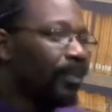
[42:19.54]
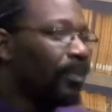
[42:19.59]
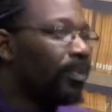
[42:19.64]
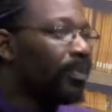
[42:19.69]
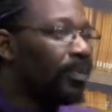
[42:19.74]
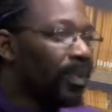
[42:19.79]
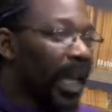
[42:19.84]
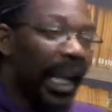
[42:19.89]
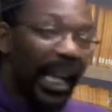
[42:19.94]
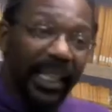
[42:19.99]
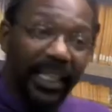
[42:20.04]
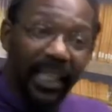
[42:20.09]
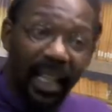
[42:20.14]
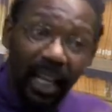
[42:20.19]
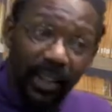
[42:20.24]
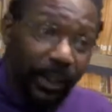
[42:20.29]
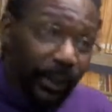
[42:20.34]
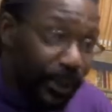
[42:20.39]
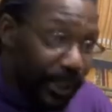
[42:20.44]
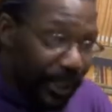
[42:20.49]
I had to
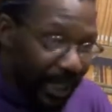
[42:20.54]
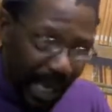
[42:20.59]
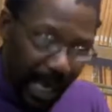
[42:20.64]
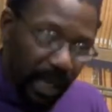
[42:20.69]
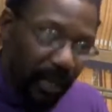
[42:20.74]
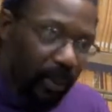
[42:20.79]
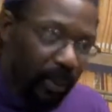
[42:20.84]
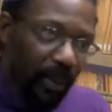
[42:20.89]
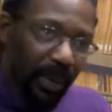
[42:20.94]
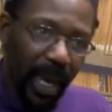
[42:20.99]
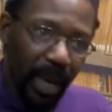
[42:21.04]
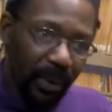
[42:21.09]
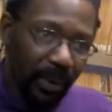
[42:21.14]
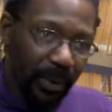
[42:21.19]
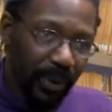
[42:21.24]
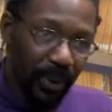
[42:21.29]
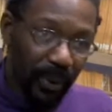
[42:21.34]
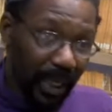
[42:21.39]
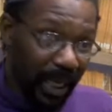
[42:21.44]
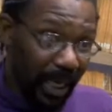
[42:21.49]
understand what I
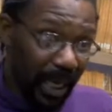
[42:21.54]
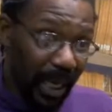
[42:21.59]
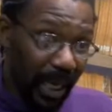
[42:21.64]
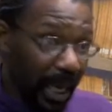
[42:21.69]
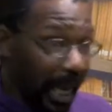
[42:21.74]
was reading